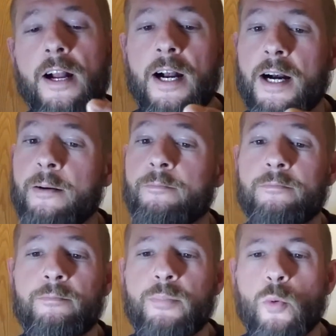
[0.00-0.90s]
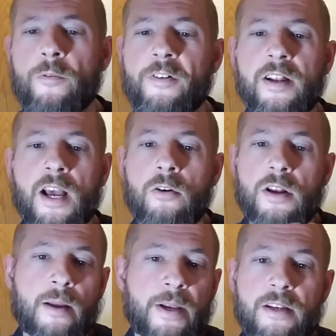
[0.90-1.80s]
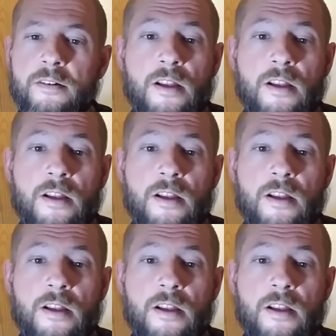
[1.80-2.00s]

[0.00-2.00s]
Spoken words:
But we'll find out. I mean,